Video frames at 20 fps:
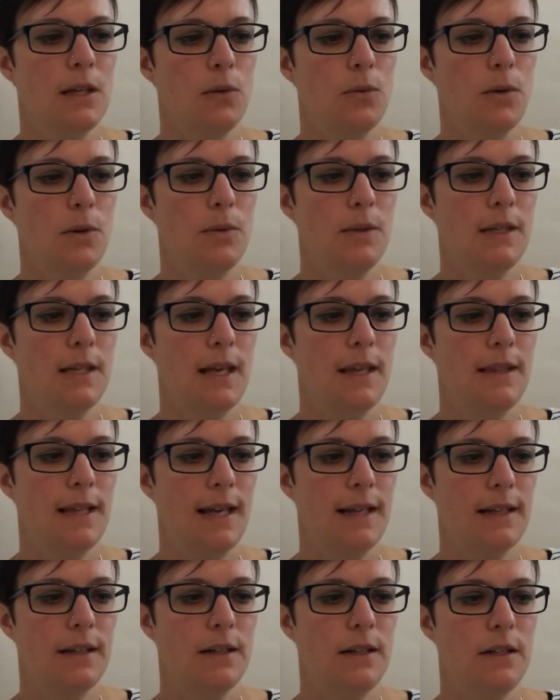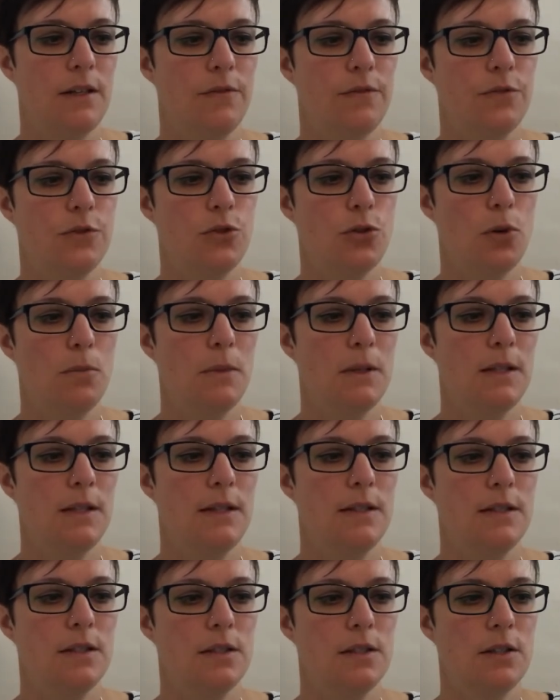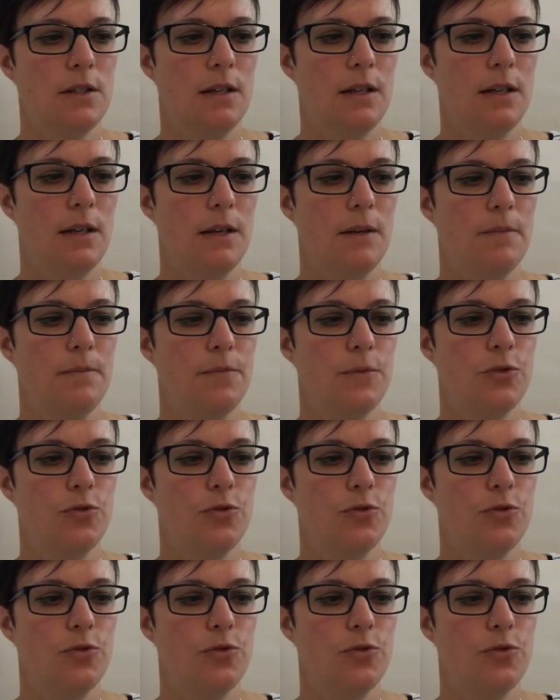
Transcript: where we get that kind of dominant um,